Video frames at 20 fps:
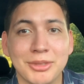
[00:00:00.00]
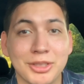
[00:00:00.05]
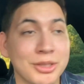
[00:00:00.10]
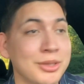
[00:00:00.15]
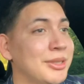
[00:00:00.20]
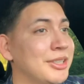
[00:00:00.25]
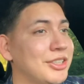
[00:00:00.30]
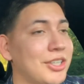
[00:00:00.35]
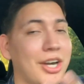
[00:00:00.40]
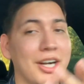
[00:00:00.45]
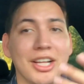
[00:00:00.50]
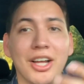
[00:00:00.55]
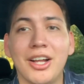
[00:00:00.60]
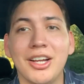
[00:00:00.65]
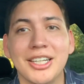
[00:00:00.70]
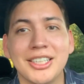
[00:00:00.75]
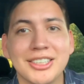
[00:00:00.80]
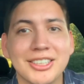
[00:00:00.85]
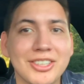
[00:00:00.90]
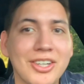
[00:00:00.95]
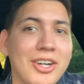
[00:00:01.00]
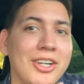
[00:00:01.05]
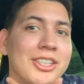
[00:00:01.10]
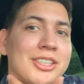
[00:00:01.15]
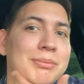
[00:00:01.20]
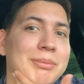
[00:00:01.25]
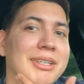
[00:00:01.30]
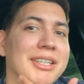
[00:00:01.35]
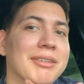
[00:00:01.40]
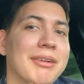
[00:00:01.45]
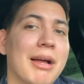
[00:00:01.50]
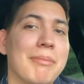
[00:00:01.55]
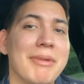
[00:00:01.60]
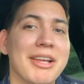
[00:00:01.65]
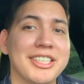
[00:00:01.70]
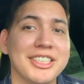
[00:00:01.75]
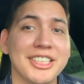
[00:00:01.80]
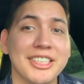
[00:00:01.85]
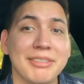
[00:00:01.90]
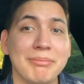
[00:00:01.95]
So it's already all installed, but I'm
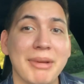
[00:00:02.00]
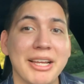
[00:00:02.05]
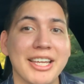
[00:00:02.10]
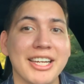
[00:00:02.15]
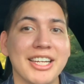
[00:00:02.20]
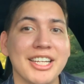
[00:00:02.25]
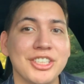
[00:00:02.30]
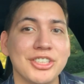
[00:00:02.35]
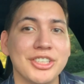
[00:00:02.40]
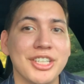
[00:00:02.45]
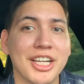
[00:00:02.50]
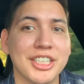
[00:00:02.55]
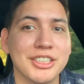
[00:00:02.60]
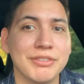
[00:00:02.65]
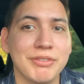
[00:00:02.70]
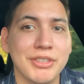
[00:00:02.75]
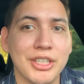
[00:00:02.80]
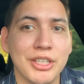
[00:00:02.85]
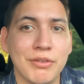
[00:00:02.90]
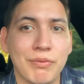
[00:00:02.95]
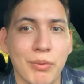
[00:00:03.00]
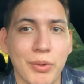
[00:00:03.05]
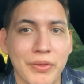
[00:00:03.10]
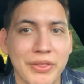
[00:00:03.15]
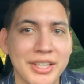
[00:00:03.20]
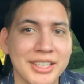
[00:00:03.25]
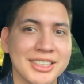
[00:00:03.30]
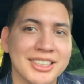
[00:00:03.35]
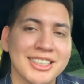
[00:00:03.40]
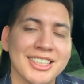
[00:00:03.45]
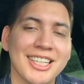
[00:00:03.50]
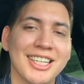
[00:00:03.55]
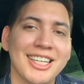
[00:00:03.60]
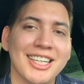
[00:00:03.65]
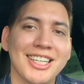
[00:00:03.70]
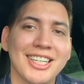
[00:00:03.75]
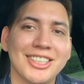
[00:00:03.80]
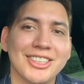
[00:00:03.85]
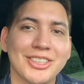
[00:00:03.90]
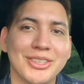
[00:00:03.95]
making an introduction video for this,
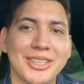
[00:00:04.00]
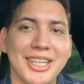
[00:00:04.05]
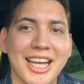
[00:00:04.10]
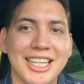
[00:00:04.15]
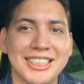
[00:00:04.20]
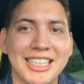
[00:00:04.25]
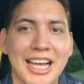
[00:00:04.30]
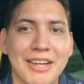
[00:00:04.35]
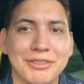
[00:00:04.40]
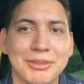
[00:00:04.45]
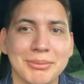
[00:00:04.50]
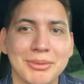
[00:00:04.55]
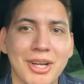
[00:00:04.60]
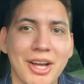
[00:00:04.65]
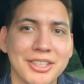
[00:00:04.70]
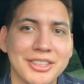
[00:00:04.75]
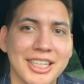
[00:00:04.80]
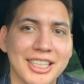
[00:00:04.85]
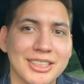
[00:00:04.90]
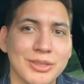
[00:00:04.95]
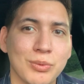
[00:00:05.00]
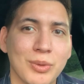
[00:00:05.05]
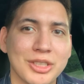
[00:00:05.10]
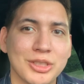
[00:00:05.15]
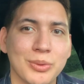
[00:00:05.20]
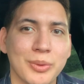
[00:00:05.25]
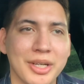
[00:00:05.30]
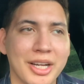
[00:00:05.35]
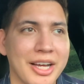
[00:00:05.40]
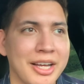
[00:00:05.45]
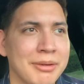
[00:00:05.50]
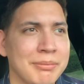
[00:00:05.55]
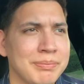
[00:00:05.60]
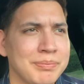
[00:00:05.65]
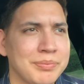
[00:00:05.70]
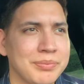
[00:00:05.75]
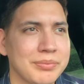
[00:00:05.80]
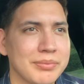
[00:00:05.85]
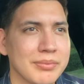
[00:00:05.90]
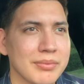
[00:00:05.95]
so you guys have some context on what's going on.
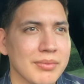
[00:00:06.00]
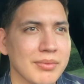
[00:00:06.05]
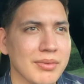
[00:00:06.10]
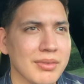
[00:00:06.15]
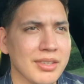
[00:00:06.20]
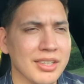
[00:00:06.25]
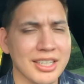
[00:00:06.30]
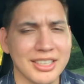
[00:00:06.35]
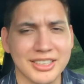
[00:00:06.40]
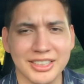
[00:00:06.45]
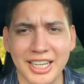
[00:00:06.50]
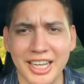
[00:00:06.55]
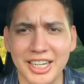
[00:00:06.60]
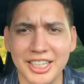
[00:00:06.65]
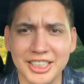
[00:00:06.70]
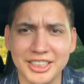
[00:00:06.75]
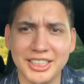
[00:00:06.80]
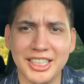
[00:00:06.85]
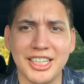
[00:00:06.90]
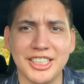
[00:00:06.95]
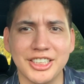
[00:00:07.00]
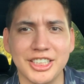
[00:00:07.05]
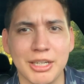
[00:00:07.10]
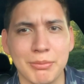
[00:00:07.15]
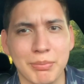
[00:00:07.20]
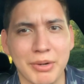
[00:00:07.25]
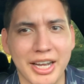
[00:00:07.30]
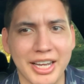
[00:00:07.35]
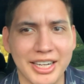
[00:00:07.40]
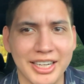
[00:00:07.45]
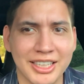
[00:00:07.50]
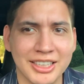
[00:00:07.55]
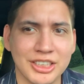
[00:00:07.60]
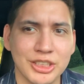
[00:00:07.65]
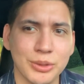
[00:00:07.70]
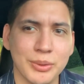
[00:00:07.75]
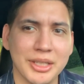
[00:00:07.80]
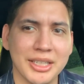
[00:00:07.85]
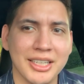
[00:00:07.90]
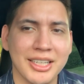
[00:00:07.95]
It's kind of just going to jump right
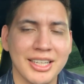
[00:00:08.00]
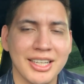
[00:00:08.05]
into it.